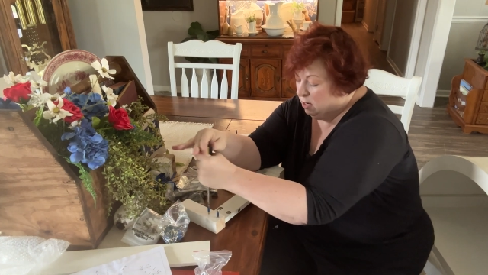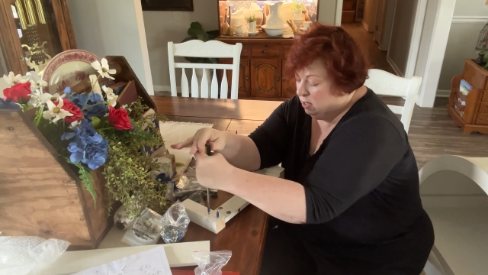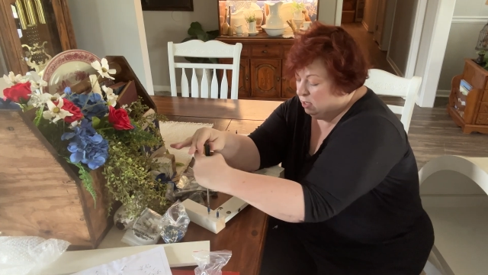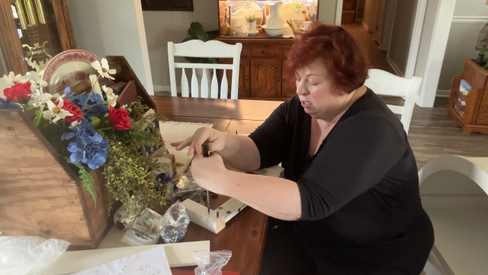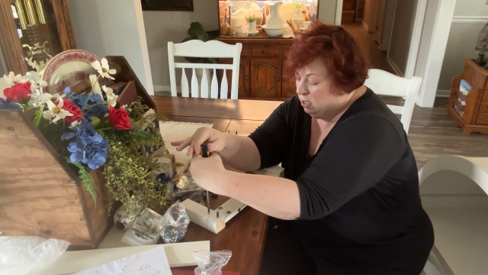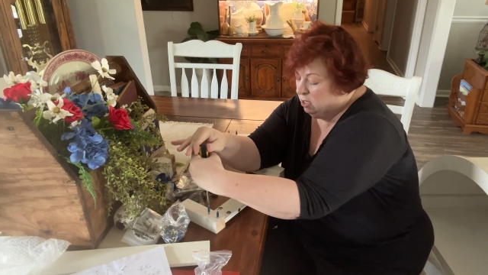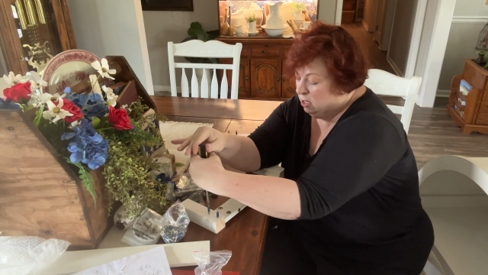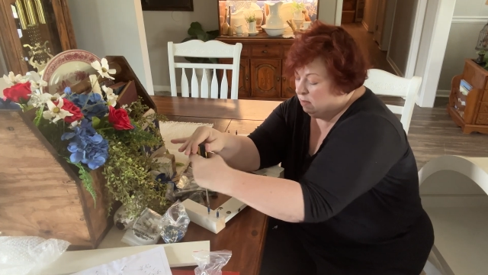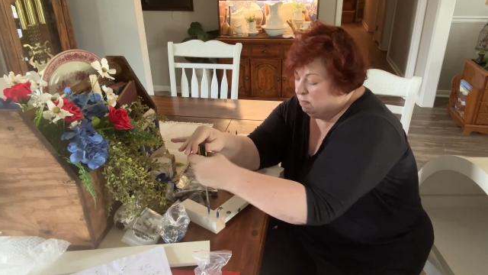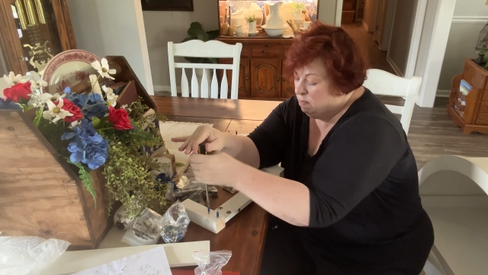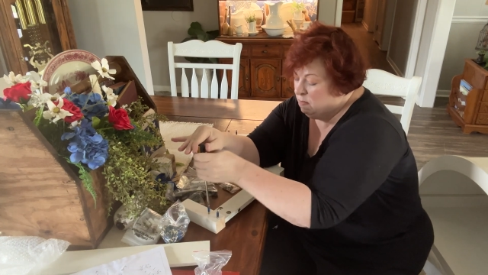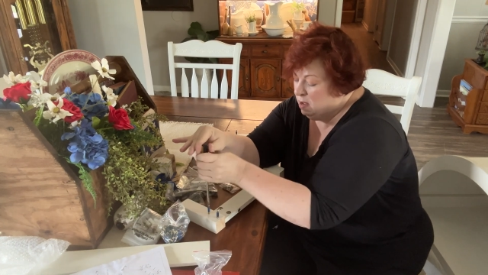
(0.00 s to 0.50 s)
It
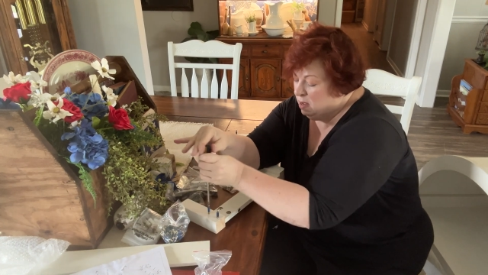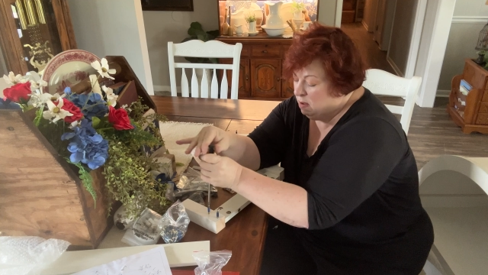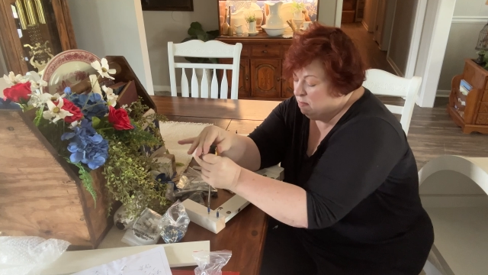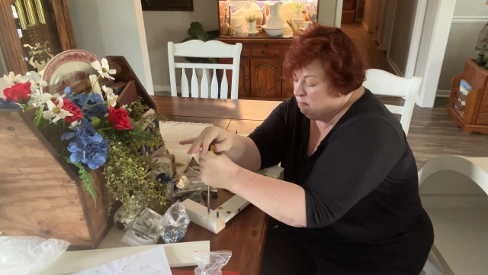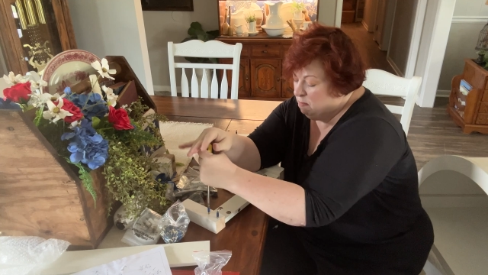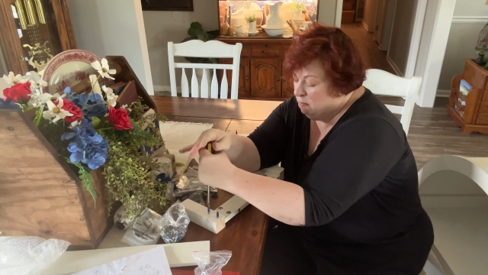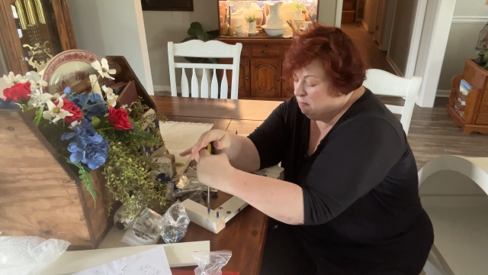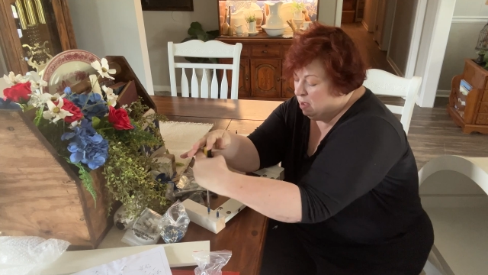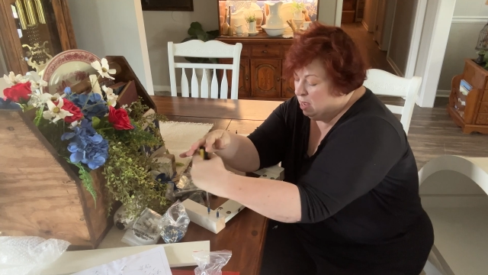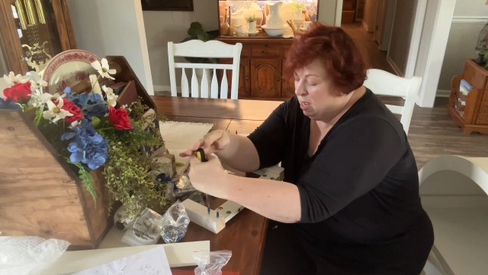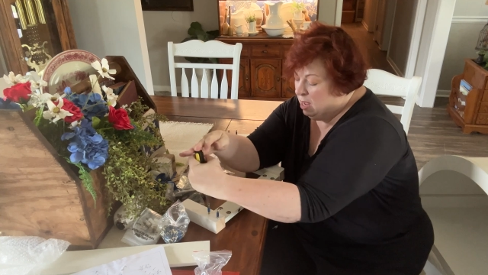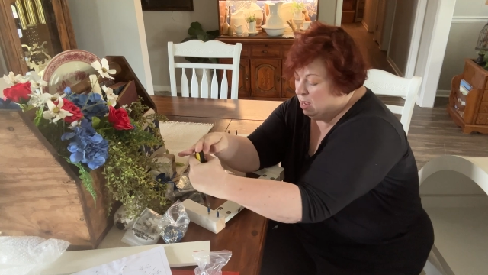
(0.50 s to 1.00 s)
took me
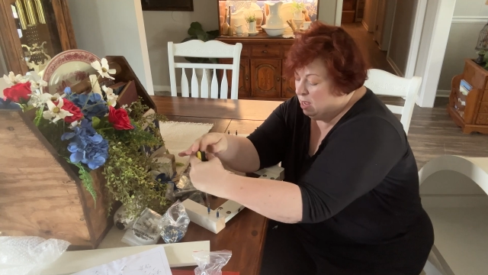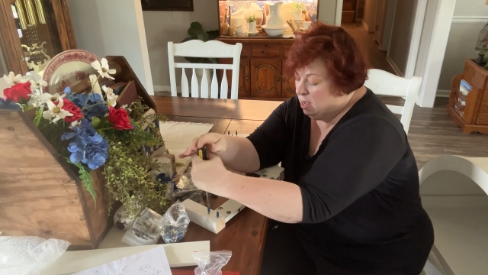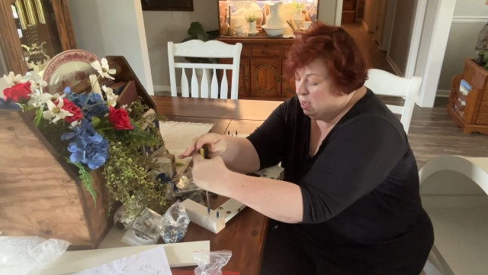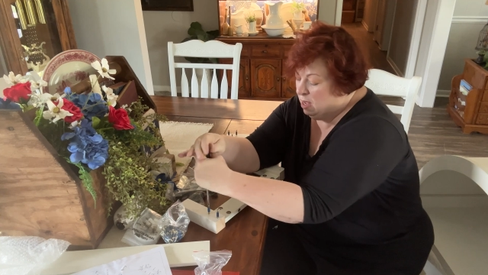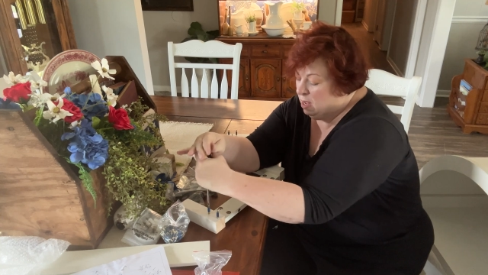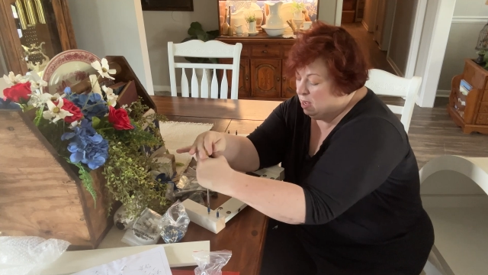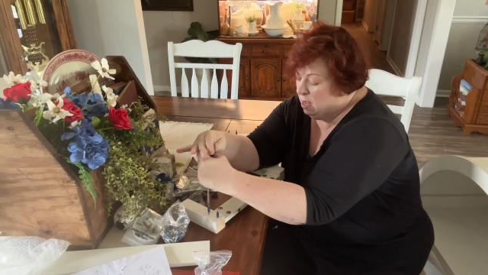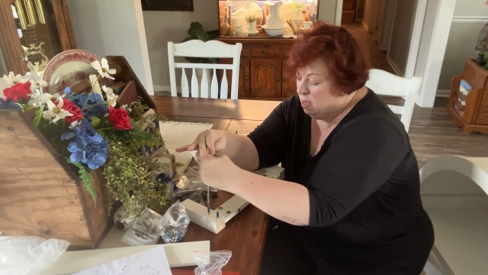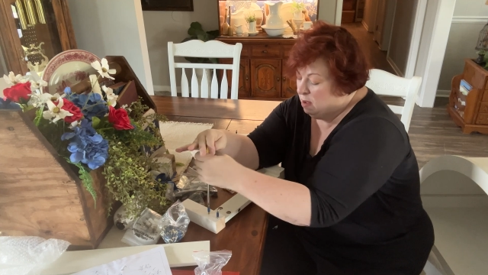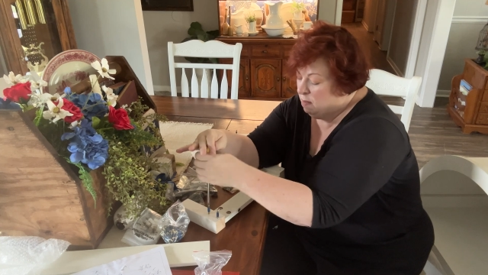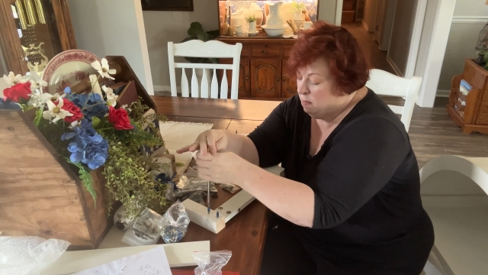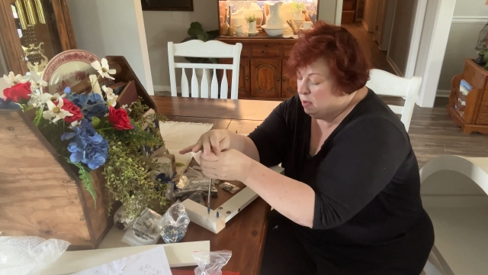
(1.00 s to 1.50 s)

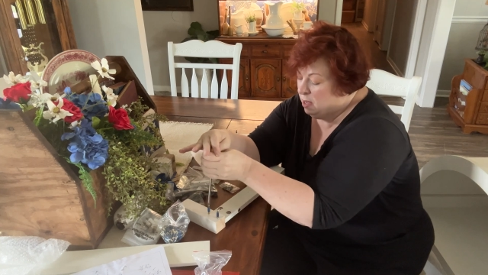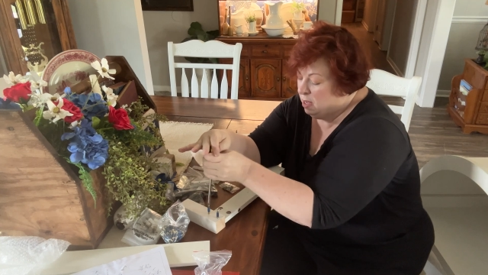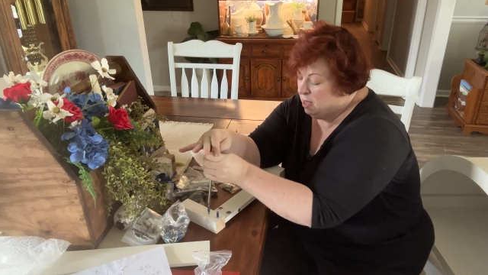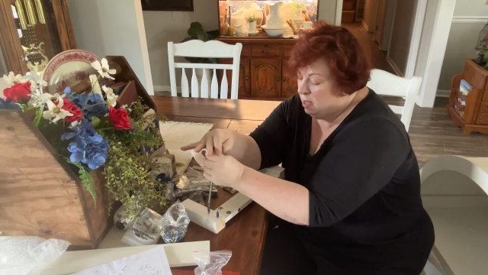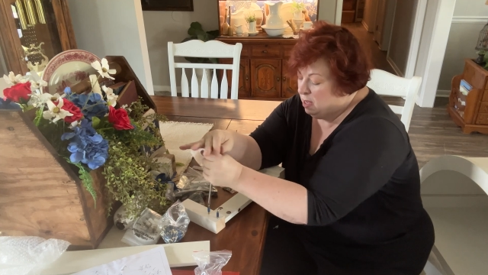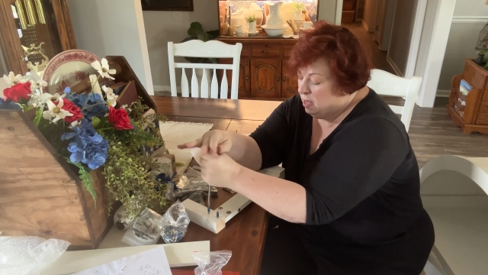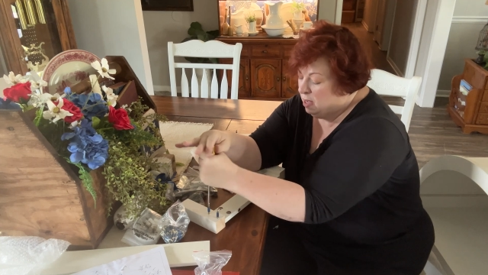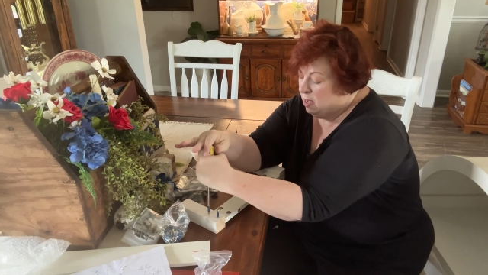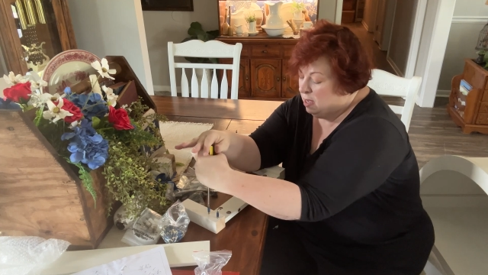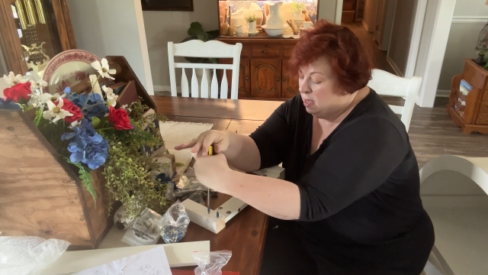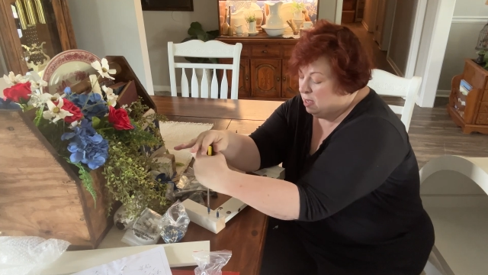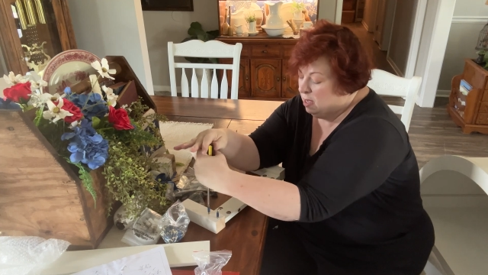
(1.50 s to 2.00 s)

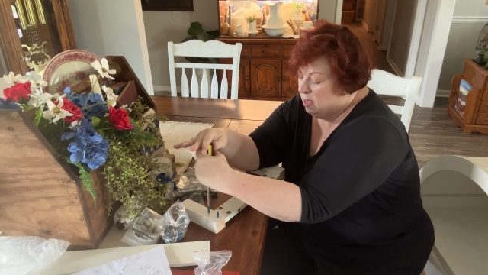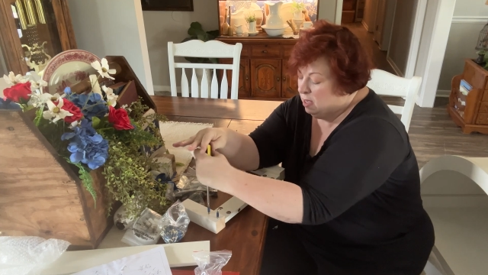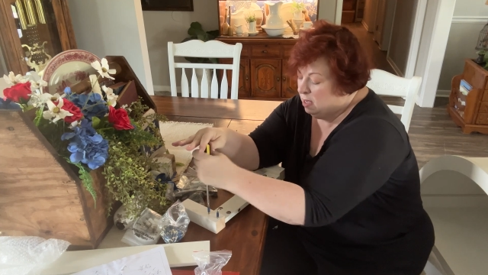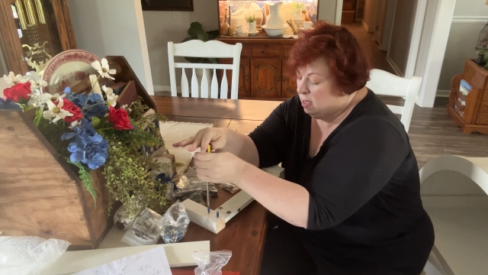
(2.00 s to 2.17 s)
maybe